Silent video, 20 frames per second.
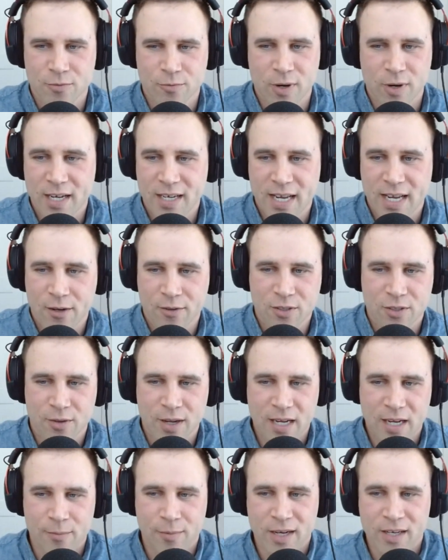right down
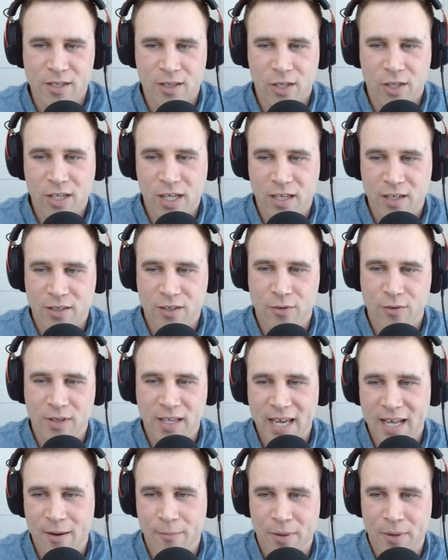to anybody looking to
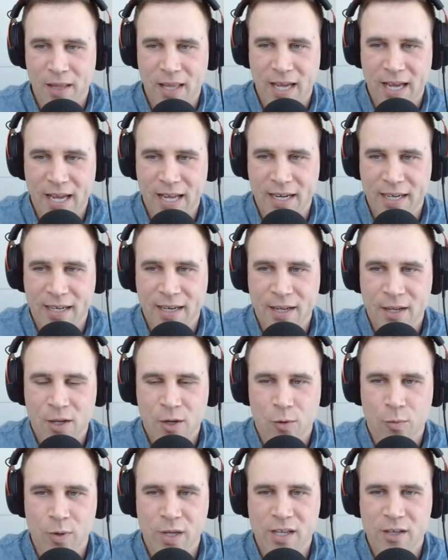get a plan,
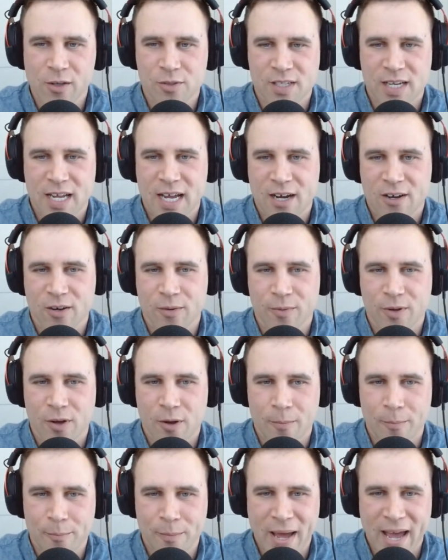we use an acronym
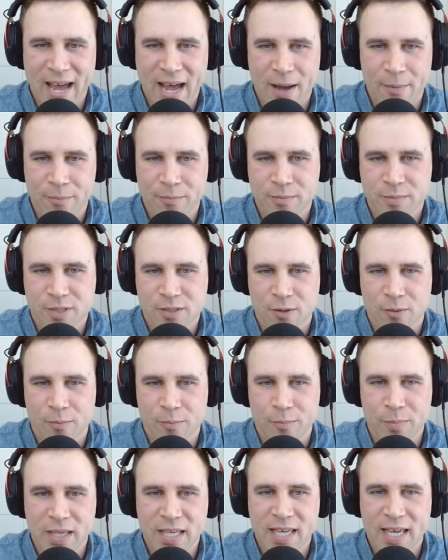called BAM.
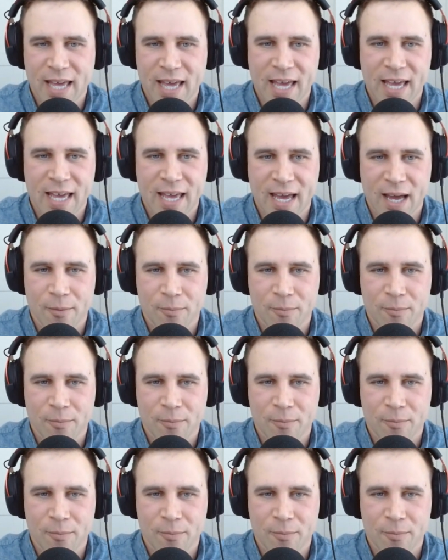So B A